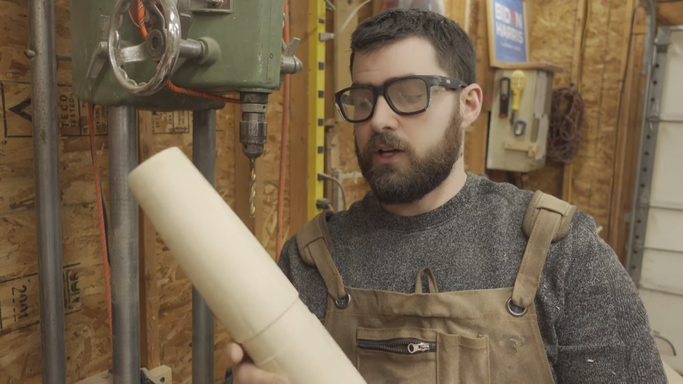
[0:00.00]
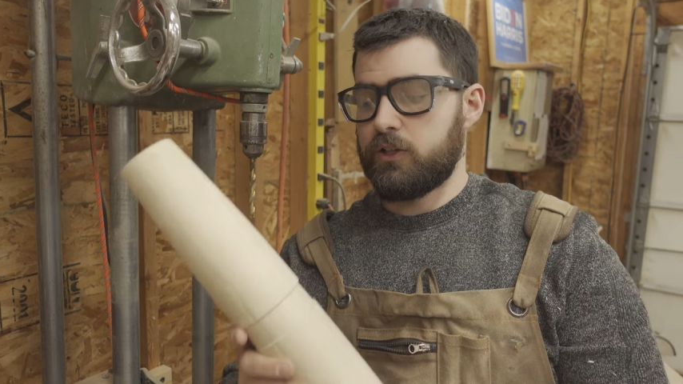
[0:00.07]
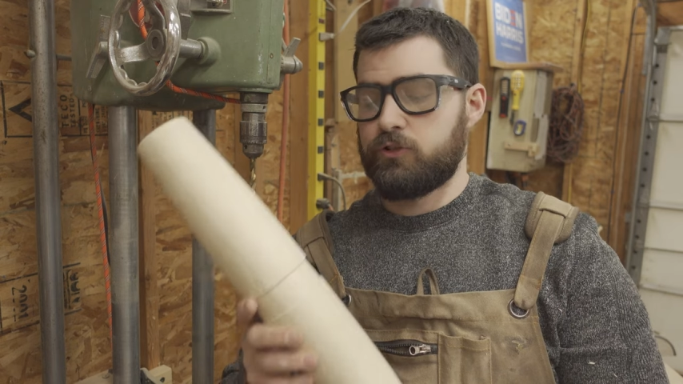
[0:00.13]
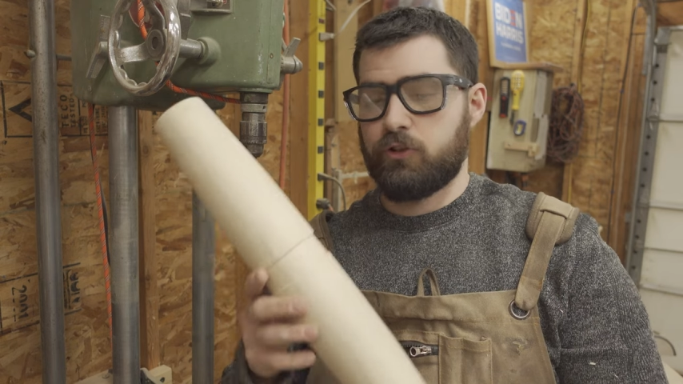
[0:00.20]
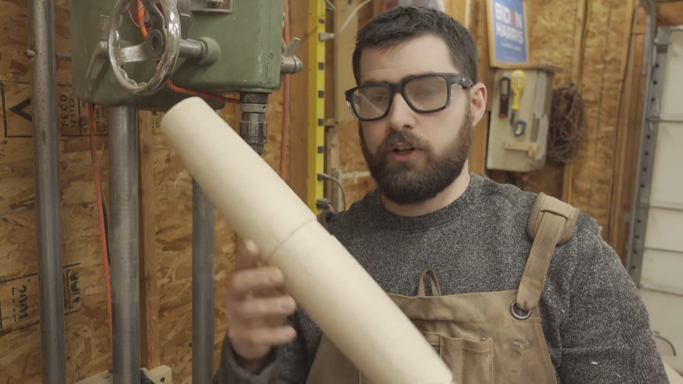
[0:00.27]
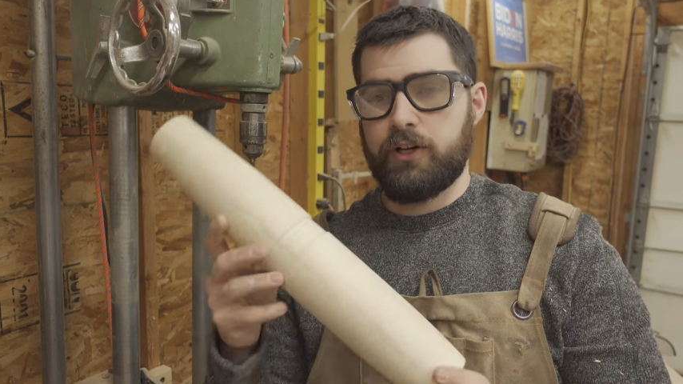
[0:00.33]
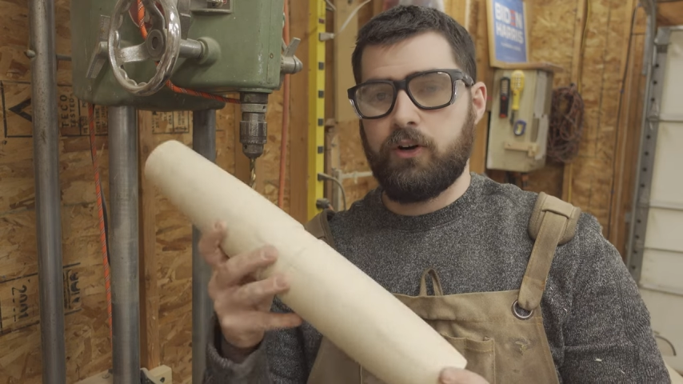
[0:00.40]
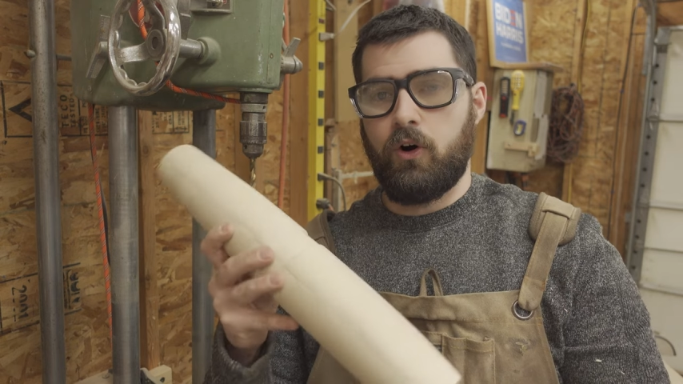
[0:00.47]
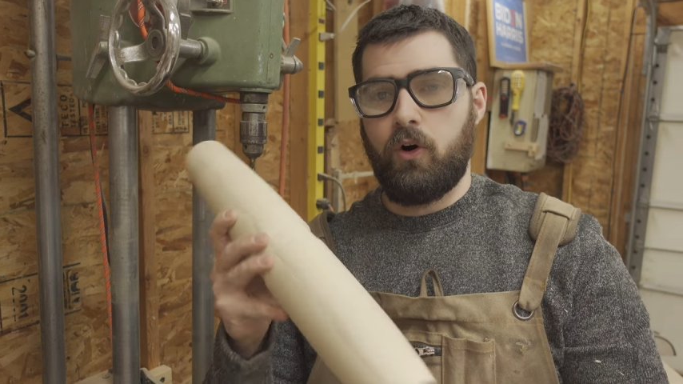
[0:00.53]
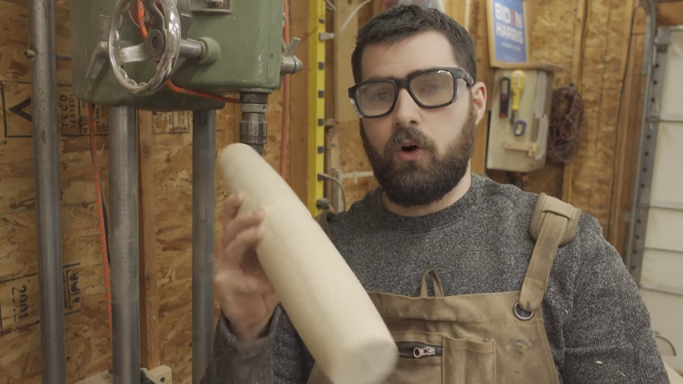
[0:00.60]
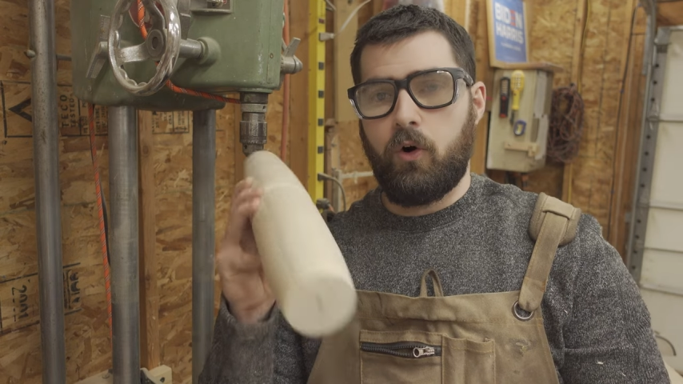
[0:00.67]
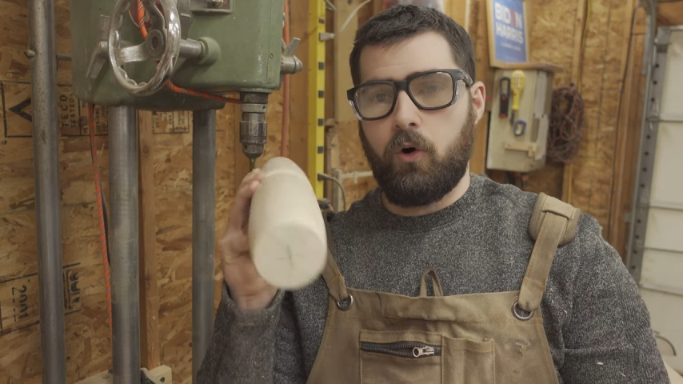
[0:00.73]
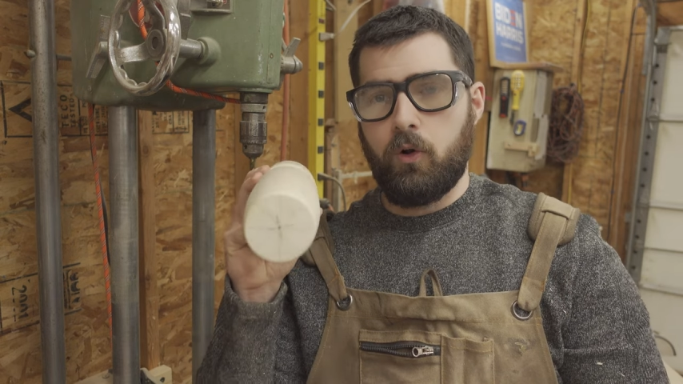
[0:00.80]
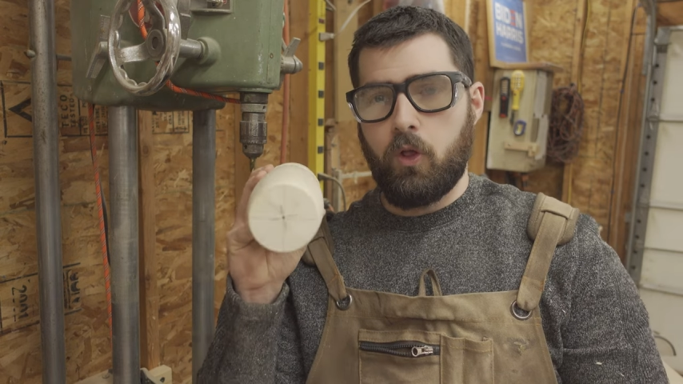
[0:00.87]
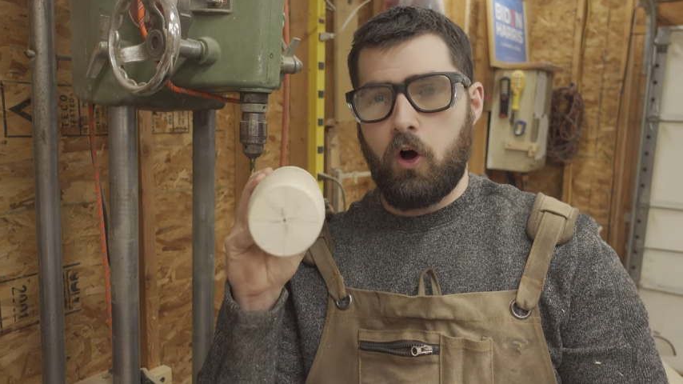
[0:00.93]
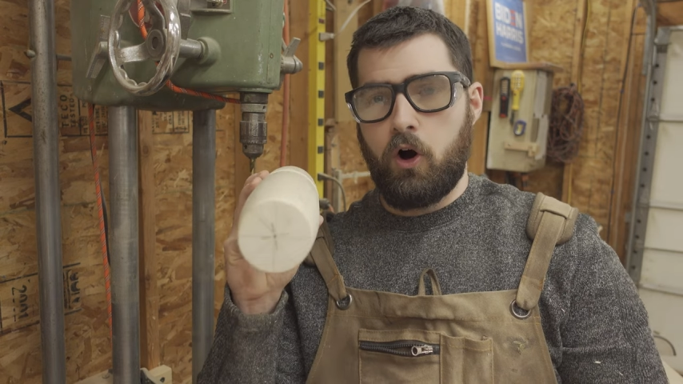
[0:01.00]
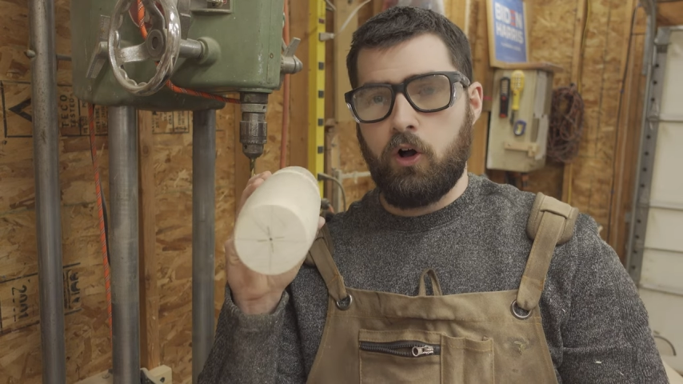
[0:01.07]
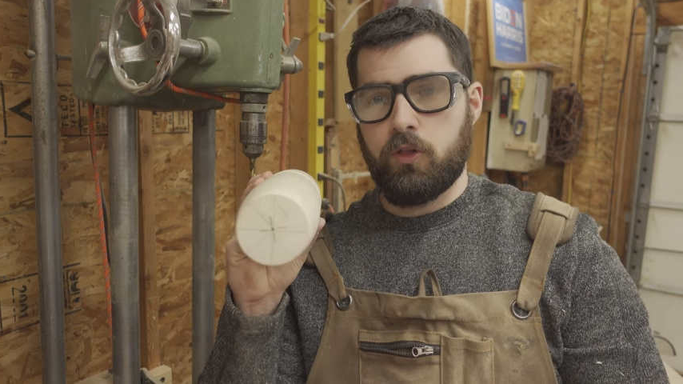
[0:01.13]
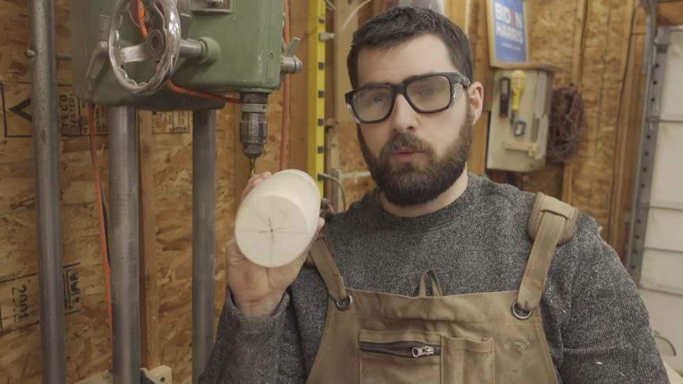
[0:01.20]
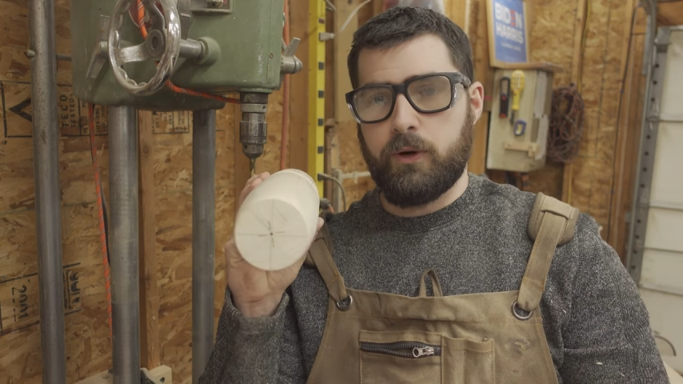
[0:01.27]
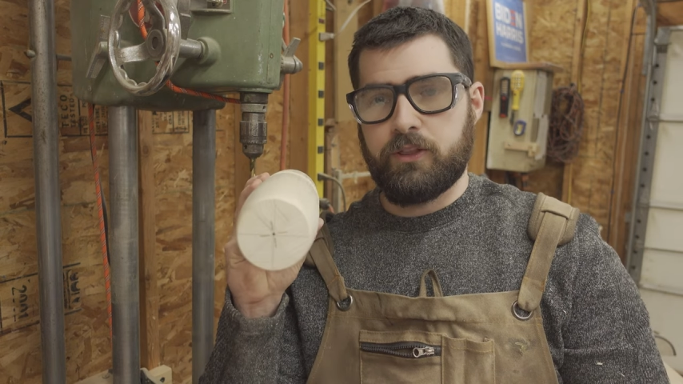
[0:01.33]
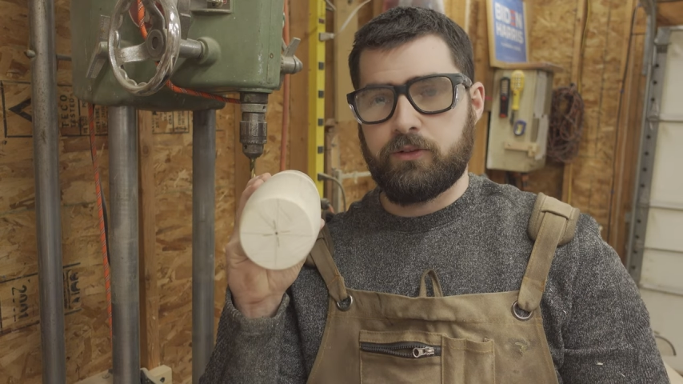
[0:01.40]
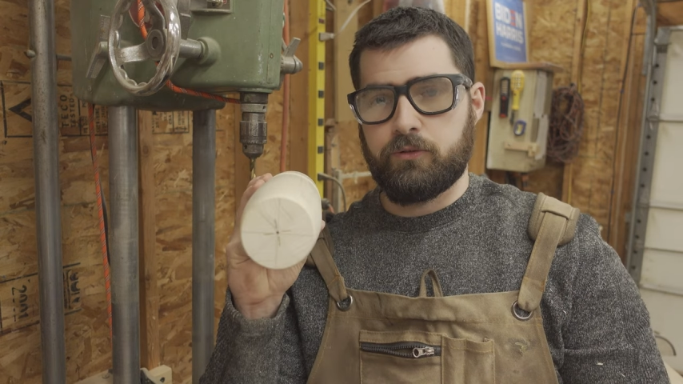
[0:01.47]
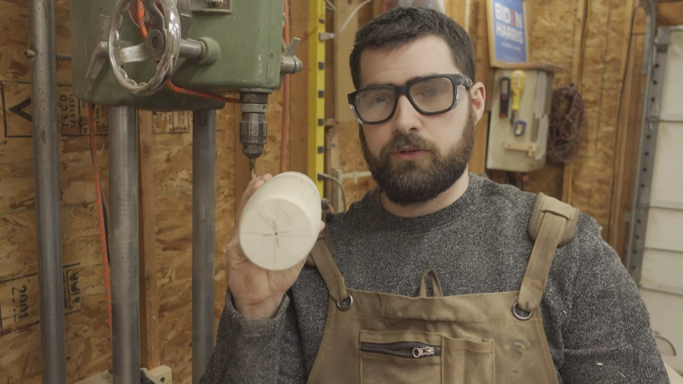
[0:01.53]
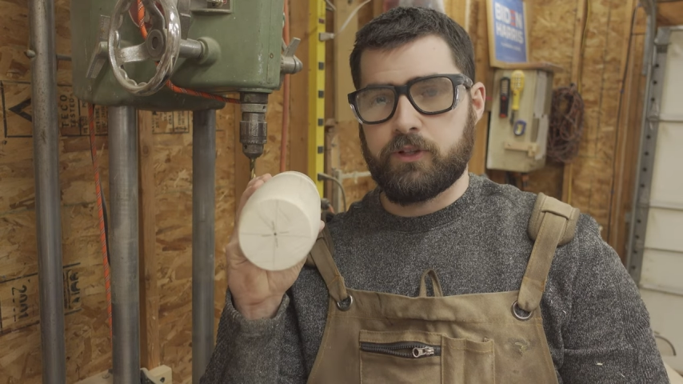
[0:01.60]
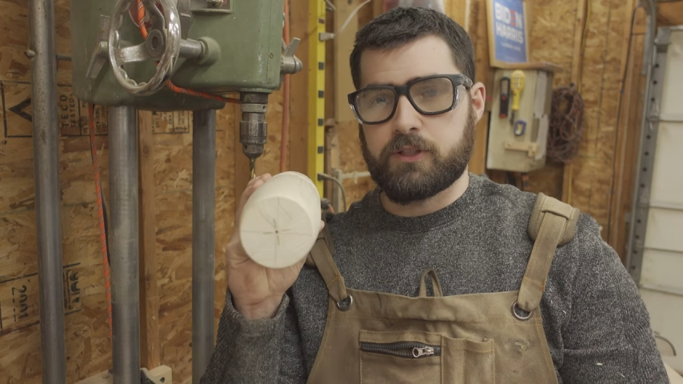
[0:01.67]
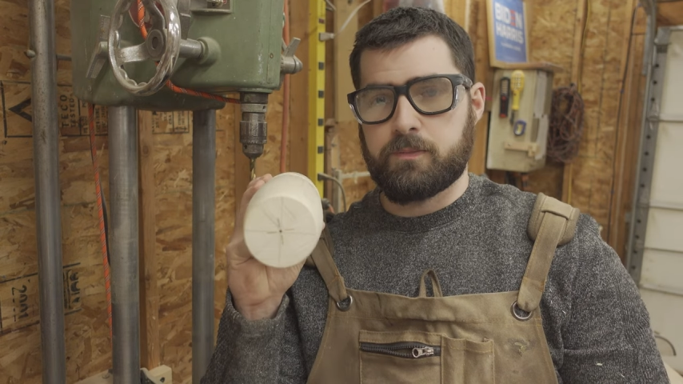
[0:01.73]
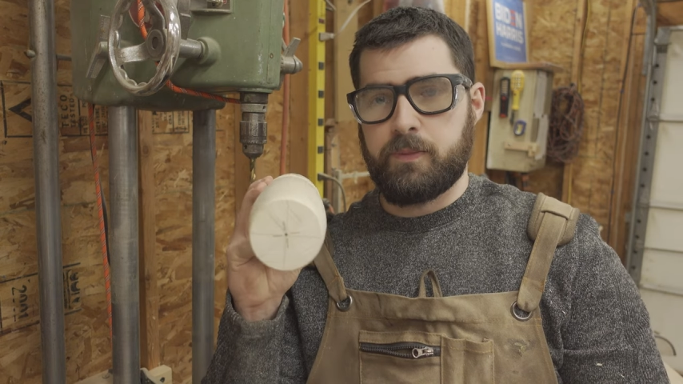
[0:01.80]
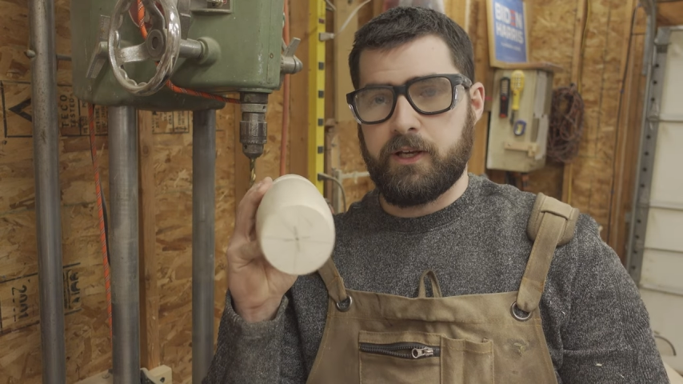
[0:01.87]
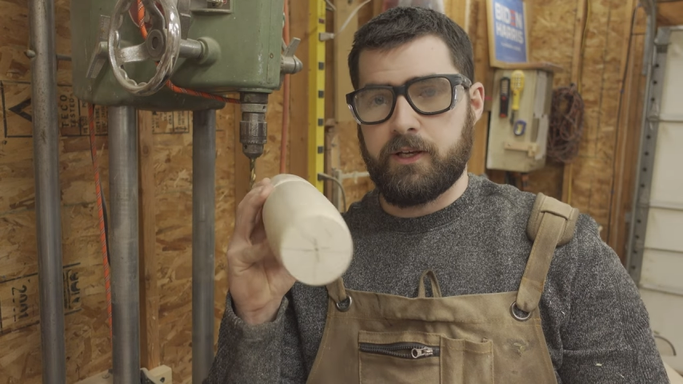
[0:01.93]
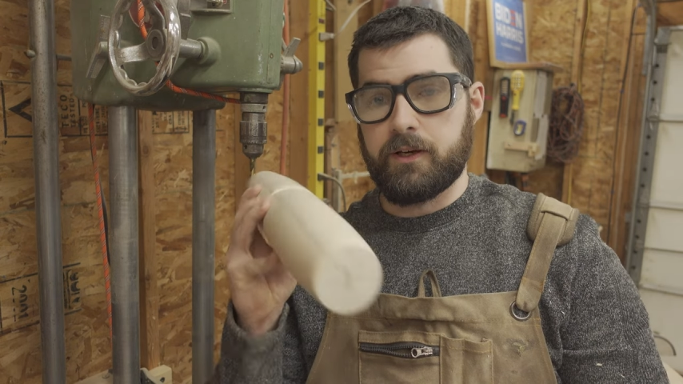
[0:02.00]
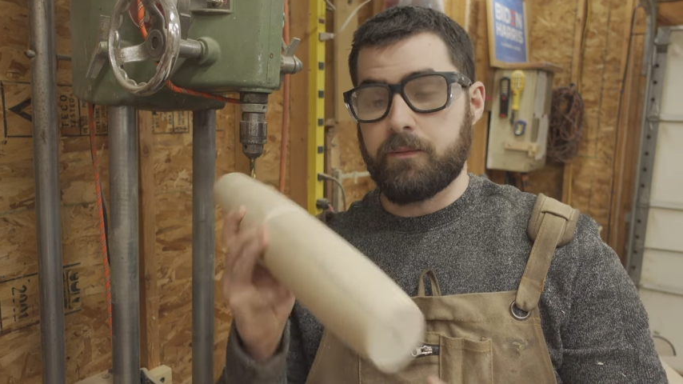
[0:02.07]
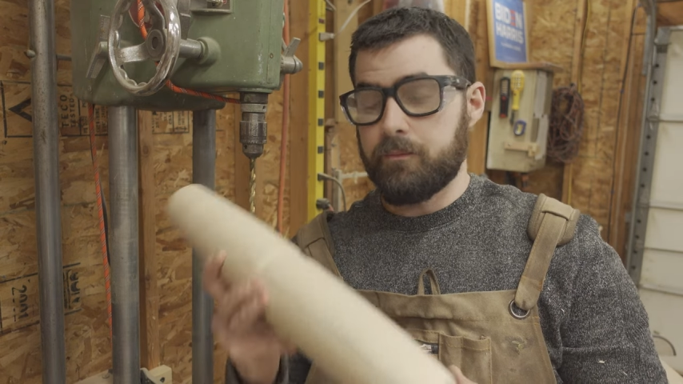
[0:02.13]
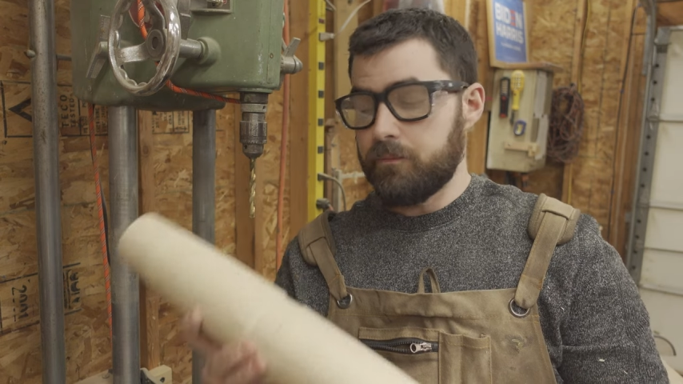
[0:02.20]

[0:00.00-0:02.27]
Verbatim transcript: drilling a hole all the way through this pin.